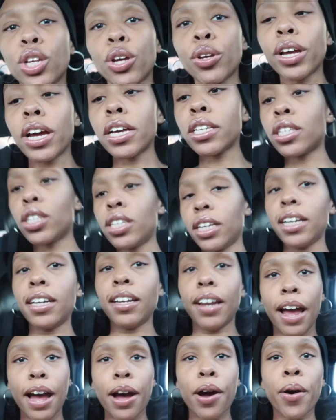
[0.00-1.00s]
you guys seen
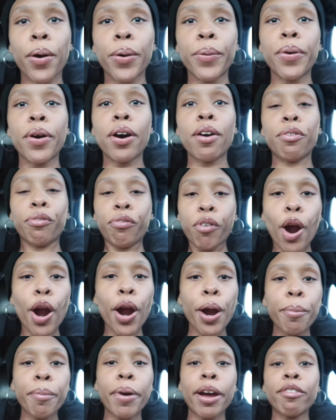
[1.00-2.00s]
how
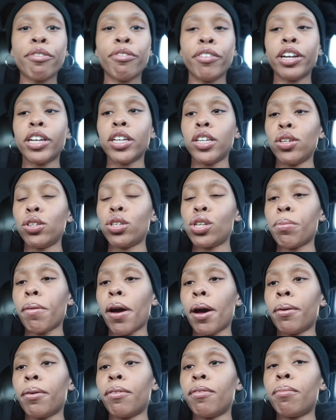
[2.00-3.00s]
far my freaking
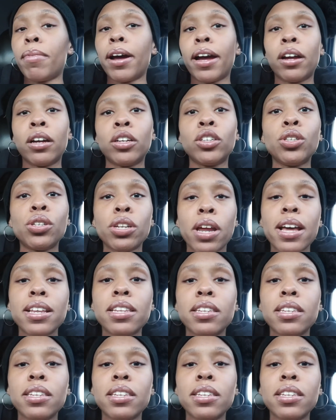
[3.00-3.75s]
you guys